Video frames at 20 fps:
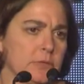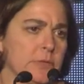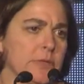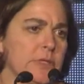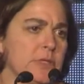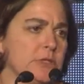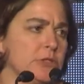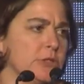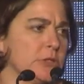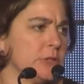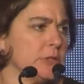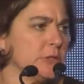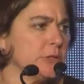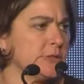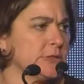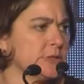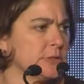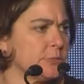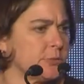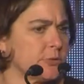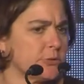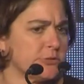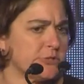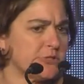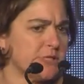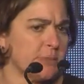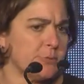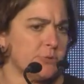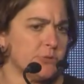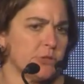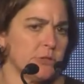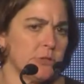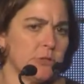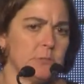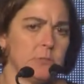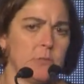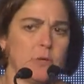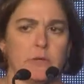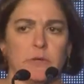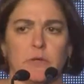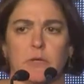region is the perception among